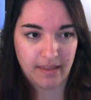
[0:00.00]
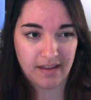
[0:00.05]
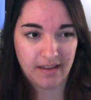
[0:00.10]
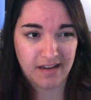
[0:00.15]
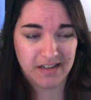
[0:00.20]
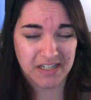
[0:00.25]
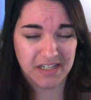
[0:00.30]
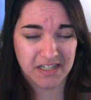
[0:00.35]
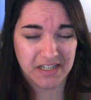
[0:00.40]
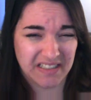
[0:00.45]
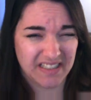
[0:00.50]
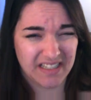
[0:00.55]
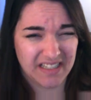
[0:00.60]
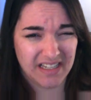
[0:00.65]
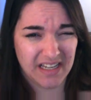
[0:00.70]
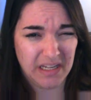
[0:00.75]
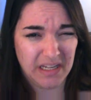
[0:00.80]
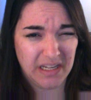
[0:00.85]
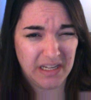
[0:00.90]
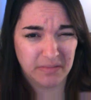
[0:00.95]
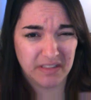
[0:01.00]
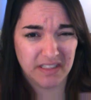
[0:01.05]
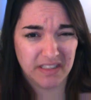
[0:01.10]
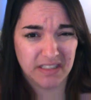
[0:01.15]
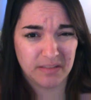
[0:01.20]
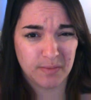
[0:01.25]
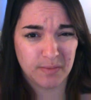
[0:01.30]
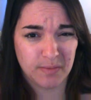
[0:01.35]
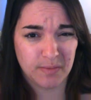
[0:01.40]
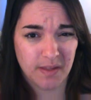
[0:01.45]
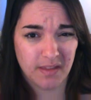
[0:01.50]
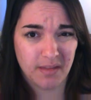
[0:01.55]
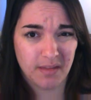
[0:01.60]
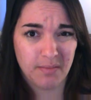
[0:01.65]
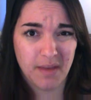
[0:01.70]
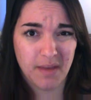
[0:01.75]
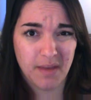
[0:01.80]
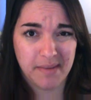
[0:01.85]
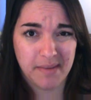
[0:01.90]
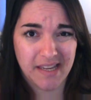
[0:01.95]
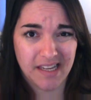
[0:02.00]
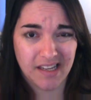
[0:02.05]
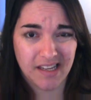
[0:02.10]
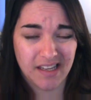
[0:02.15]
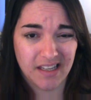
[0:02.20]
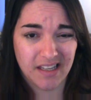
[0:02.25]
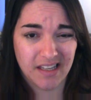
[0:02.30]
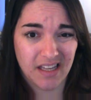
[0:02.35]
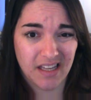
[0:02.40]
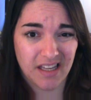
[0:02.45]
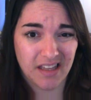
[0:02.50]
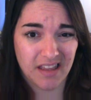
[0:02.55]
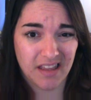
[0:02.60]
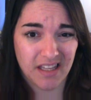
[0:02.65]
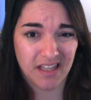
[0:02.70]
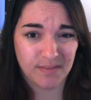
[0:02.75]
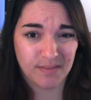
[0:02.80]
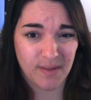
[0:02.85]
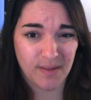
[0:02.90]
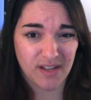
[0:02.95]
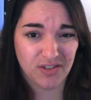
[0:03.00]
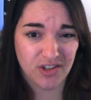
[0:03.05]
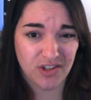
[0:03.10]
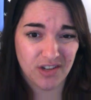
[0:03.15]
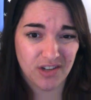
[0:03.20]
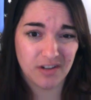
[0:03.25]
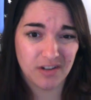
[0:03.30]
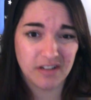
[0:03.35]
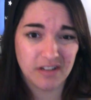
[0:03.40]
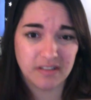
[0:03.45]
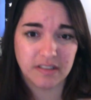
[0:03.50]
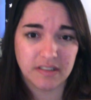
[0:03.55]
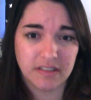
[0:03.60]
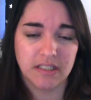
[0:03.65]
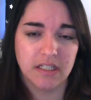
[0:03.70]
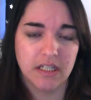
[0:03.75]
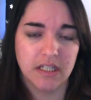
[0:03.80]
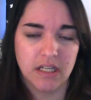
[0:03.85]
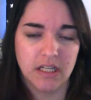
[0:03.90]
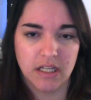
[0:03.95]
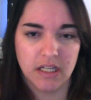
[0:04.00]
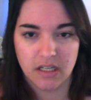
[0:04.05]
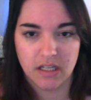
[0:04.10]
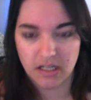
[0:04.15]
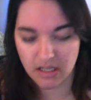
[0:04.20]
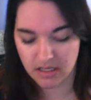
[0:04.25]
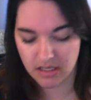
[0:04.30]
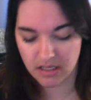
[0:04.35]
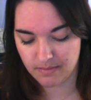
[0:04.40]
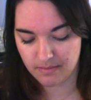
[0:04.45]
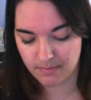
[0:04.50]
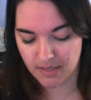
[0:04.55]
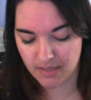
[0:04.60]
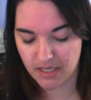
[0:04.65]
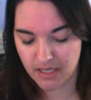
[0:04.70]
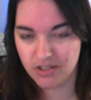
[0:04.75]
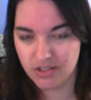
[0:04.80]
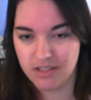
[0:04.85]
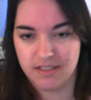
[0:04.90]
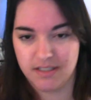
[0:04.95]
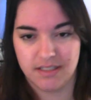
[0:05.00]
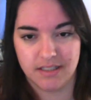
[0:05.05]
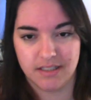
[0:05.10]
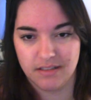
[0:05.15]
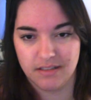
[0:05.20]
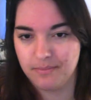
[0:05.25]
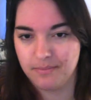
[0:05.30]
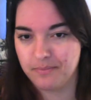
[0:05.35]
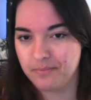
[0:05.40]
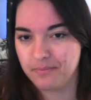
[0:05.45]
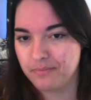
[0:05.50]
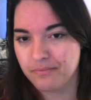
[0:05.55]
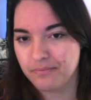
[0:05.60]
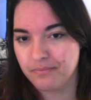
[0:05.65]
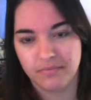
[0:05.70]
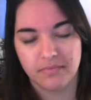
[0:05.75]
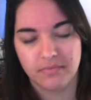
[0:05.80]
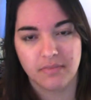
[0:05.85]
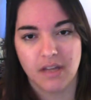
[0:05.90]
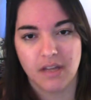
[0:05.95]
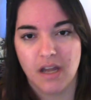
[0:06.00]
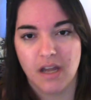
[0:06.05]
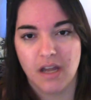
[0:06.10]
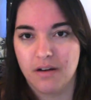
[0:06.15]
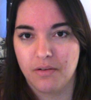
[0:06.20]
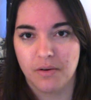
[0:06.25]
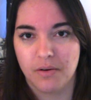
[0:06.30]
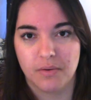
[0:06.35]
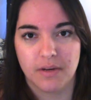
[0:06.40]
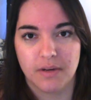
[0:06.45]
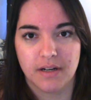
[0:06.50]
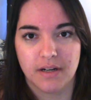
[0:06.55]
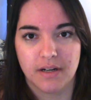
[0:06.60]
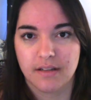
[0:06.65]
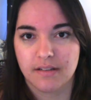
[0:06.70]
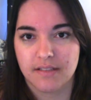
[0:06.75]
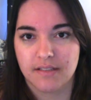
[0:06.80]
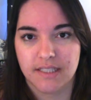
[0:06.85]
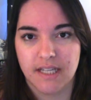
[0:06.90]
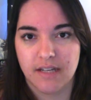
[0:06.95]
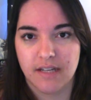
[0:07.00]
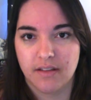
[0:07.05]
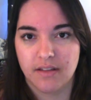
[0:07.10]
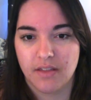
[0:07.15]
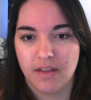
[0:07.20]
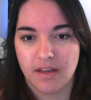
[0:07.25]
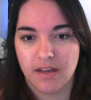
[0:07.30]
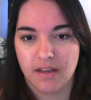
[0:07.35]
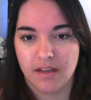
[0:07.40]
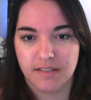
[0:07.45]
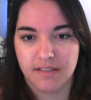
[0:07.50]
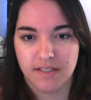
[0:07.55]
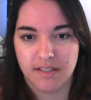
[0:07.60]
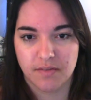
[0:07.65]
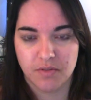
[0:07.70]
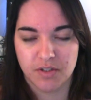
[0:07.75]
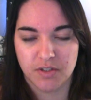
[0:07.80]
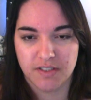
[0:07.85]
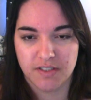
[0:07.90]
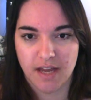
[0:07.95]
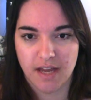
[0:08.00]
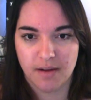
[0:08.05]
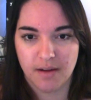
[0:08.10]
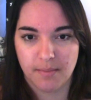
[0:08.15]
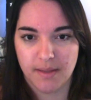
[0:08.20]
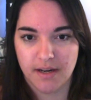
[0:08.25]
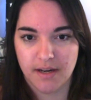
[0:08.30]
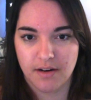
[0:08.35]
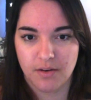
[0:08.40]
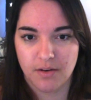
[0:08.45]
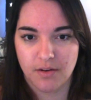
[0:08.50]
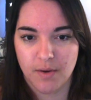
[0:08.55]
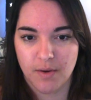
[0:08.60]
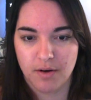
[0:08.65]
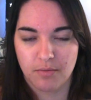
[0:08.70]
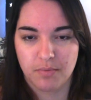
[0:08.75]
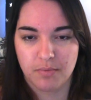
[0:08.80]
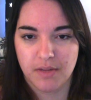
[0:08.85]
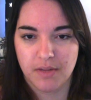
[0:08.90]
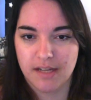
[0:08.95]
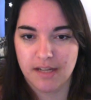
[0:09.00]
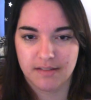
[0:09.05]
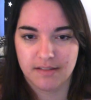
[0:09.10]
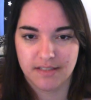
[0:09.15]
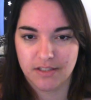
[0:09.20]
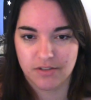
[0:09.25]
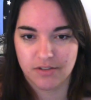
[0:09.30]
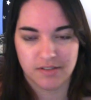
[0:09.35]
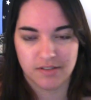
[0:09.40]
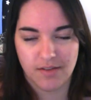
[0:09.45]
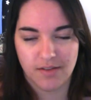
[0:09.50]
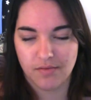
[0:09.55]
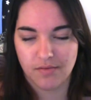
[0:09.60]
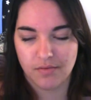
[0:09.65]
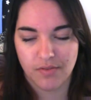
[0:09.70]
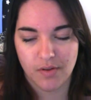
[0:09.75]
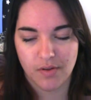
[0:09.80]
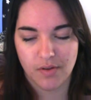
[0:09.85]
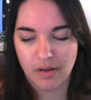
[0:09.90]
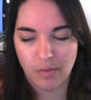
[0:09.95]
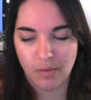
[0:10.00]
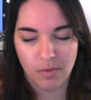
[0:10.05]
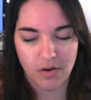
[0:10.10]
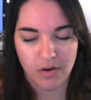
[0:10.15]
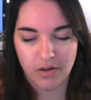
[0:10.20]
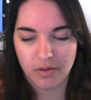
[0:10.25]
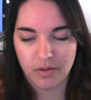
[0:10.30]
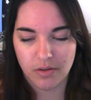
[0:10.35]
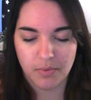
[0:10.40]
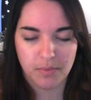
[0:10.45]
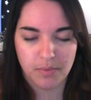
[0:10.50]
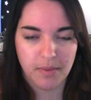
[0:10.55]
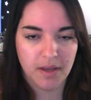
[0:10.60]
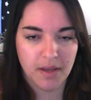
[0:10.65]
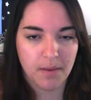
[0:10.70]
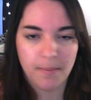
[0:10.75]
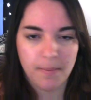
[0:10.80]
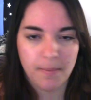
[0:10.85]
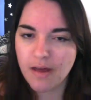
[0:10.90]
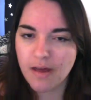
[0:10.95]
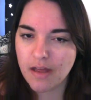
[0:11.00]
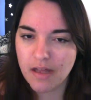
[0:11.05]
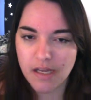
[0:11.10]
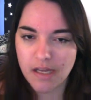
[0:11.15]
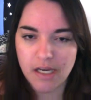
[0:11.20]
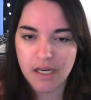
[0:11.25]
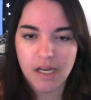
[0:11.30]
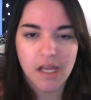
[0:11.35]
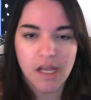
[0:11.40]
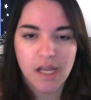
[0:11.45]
a dozen times this month, maybe, and that's being generous. I don't know what it is. I guess I've just kind of been in a weird place. I just haven't felt like wanting to put makeup on.